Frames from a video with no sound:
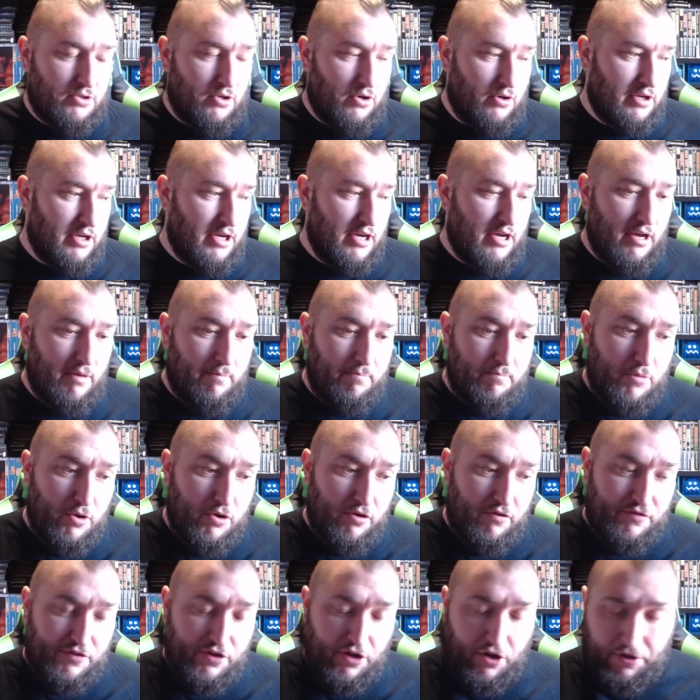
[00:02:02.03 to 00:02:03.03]
I uh,
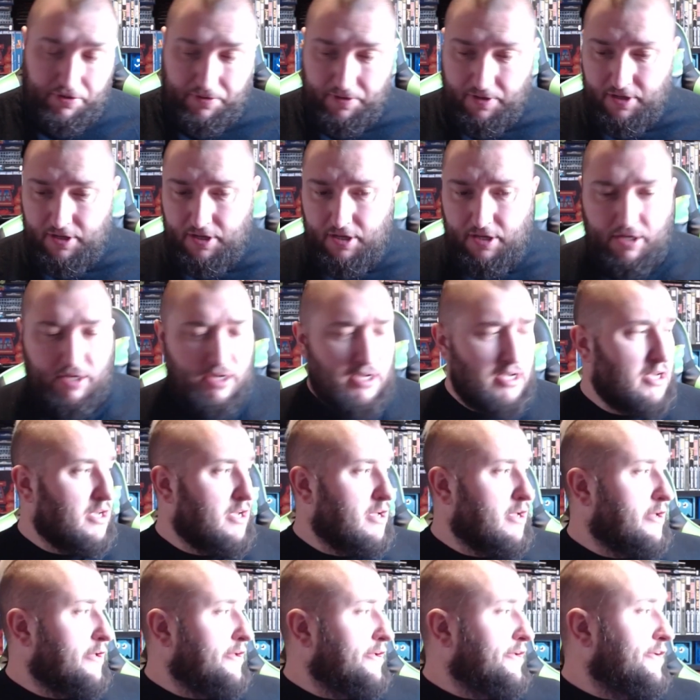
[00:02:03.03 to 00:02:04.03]
moved on.
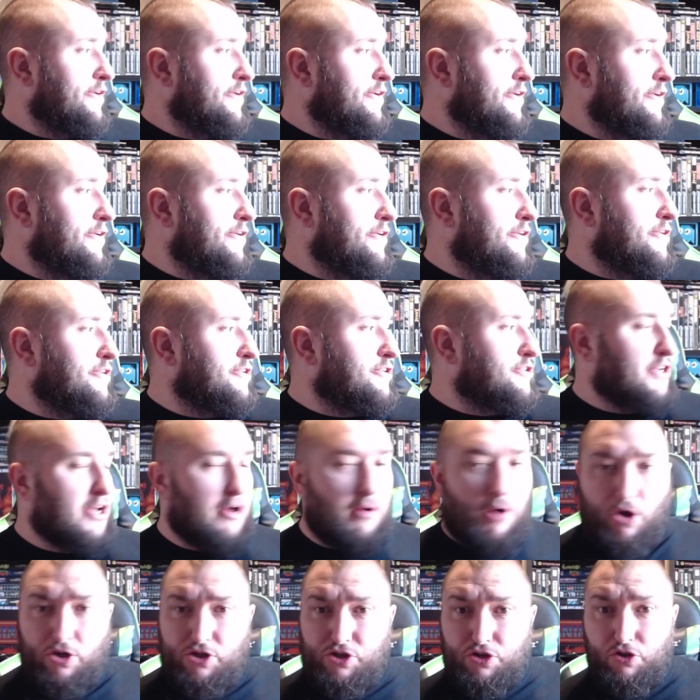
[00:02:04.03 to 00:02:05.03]

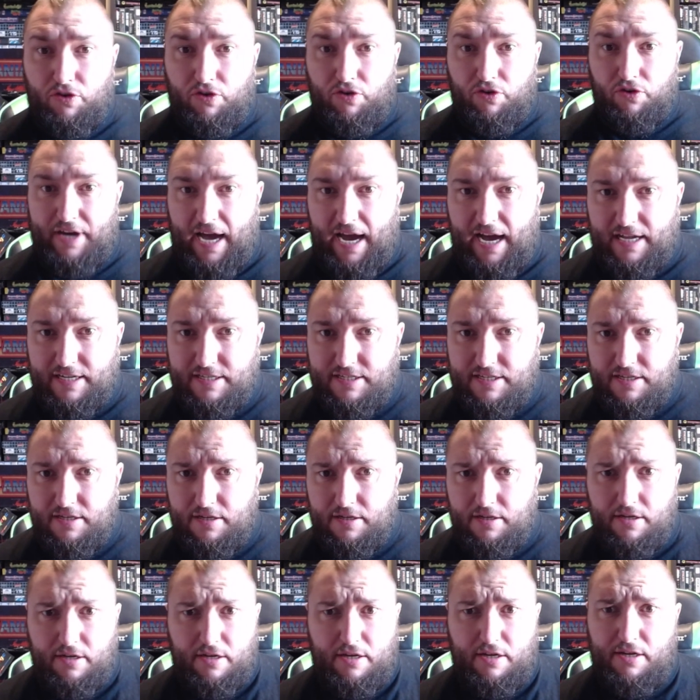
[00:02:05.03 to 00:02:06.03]
So I saw an ad.
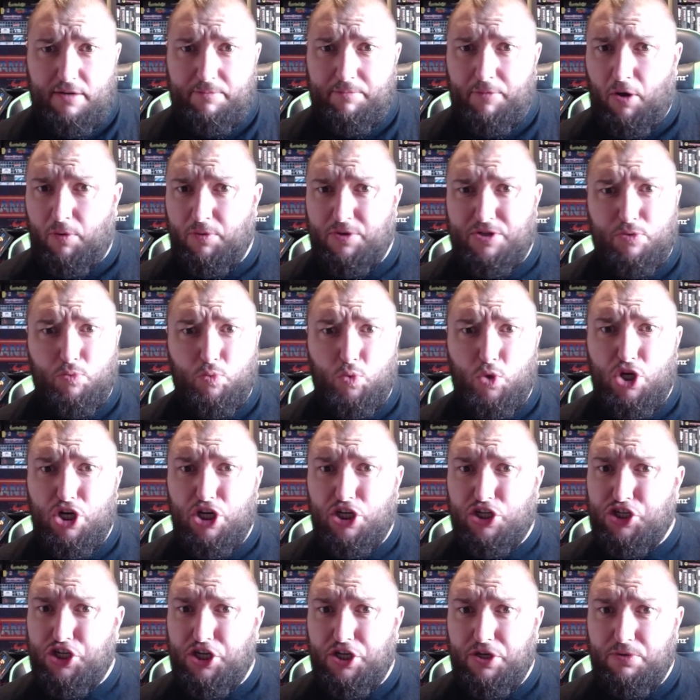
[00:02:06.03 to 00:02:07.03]
Um, I was at
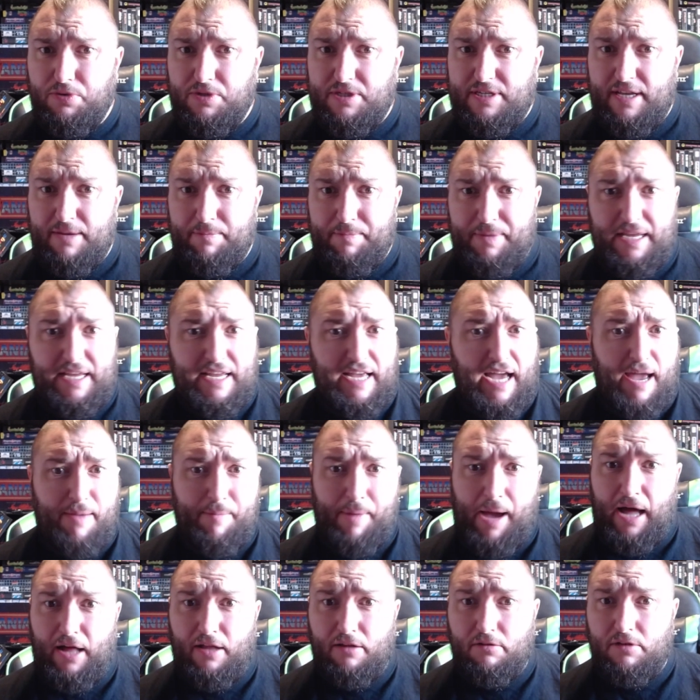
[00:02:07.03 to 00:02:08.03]
work Tuesday. Big game
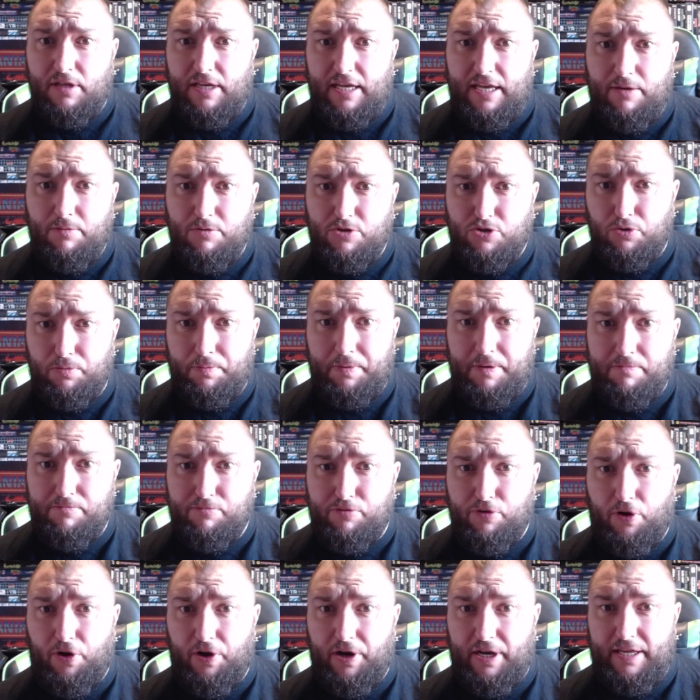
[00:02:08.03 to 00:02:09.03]
Al. He was up in
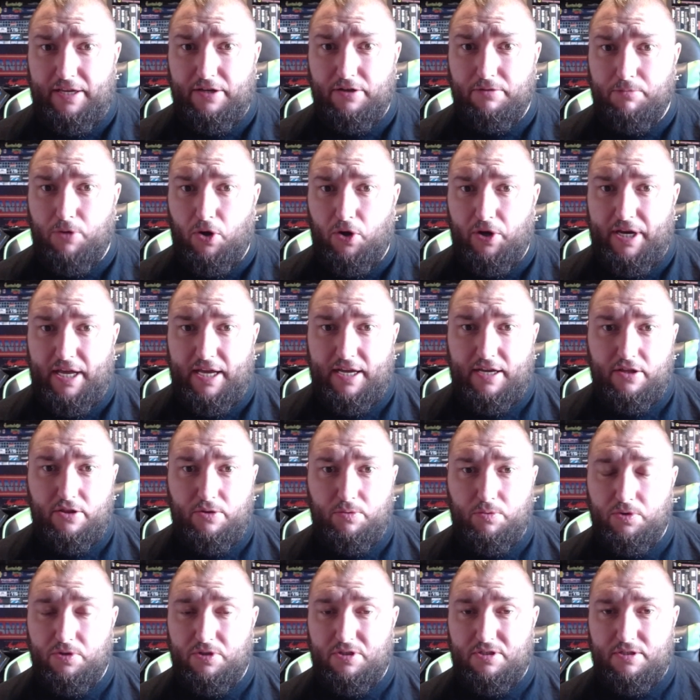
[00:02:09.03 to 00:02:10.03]
Brierley Hill, my neck of the
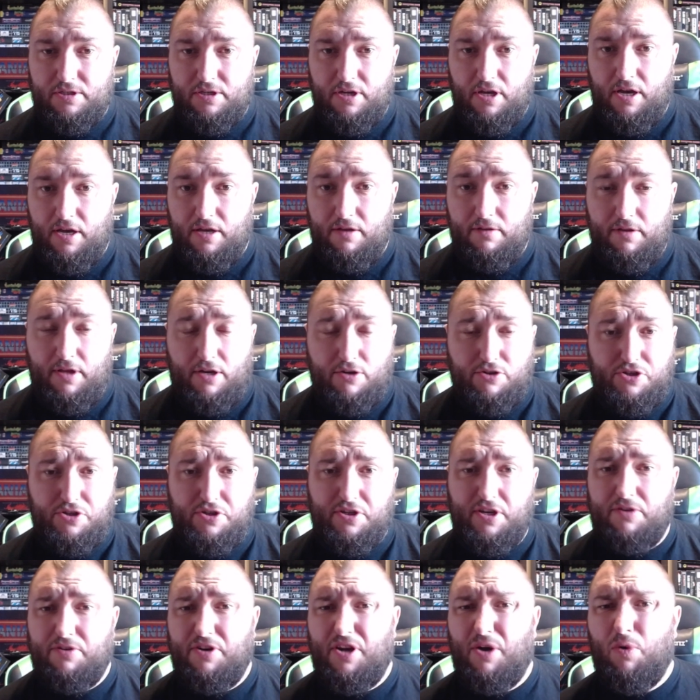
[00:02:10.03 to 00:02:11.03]
woods. Uh, those you
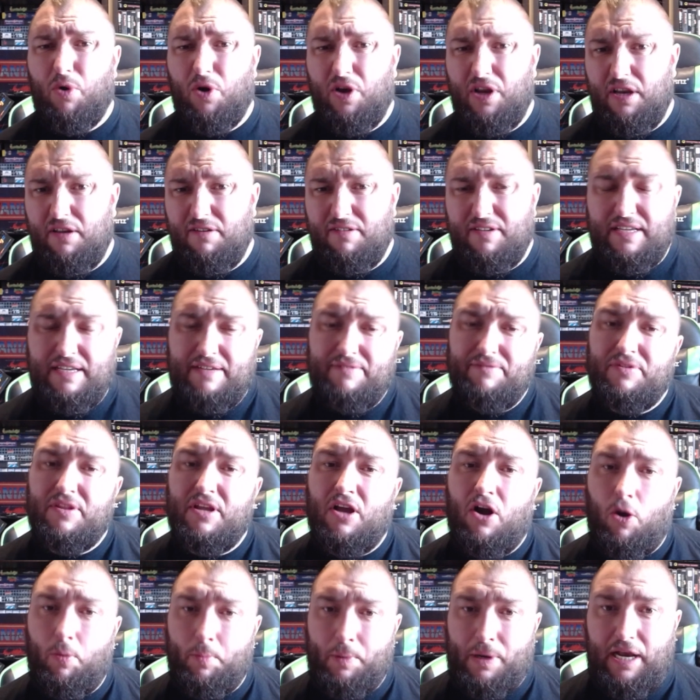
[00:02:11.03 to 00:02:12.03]
don't know, I,
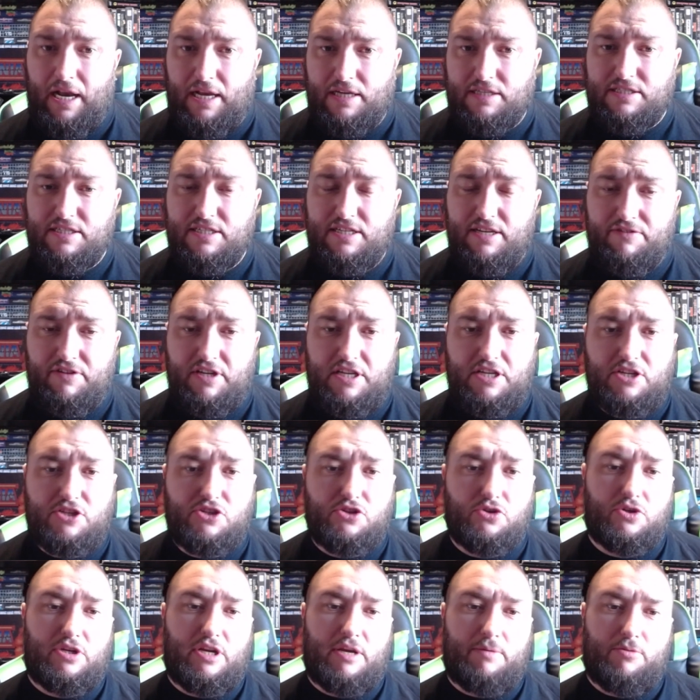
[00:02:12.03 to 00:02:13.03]
I'm classed as living in
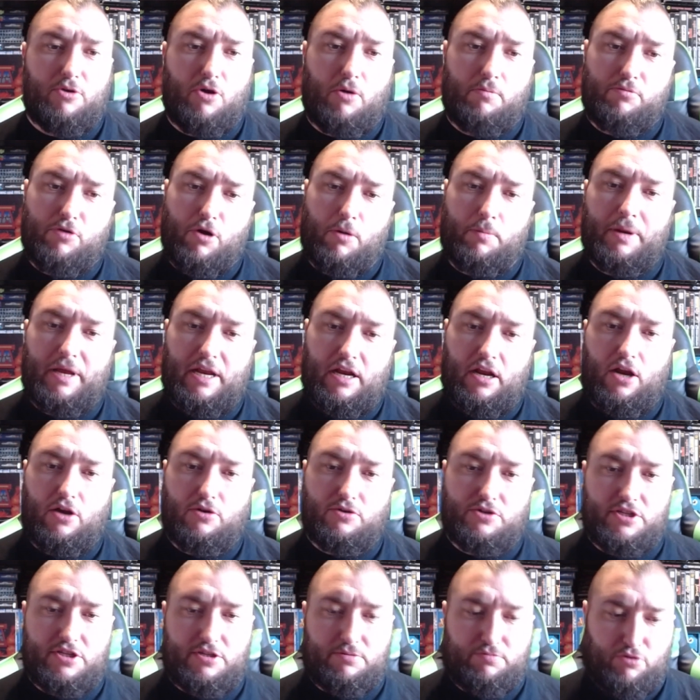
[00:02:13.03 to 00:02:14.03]
Dudley, but I'm probably
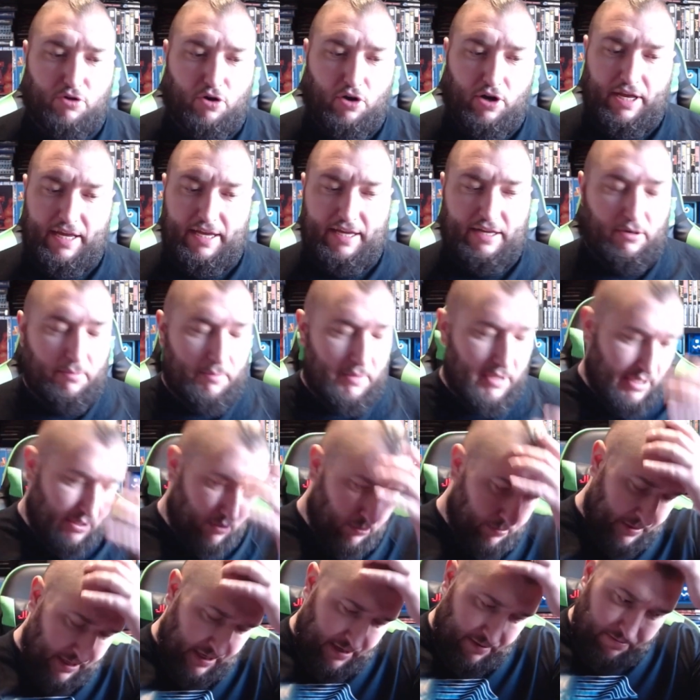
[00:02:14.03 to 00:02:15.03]
closer to Brierley Hill. I'm a little
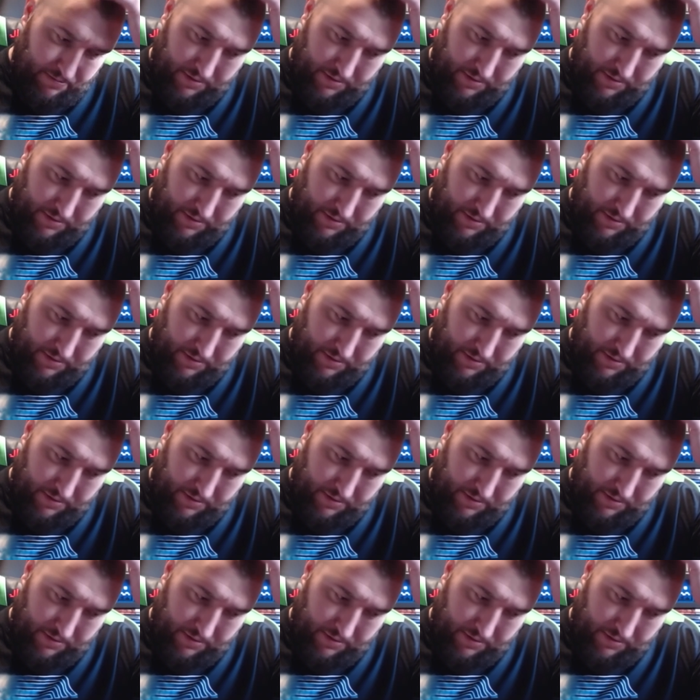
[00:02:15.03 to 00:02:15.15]
bit in